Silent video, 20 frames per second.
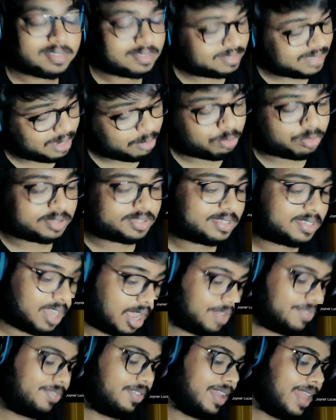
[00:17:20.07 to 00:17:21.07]
That was
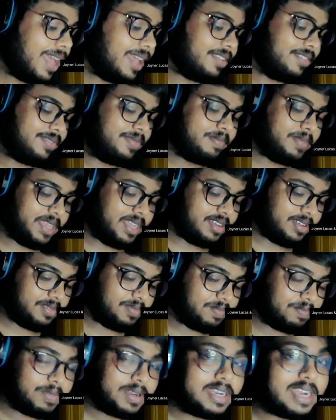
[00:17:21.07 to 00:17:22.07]
tough life,
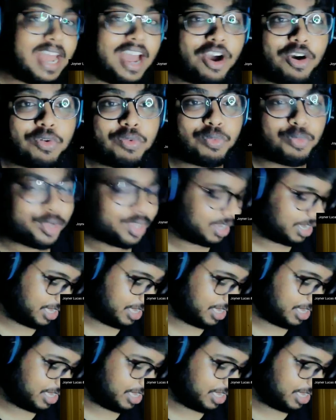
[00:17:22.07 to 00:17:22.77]
man. But now we're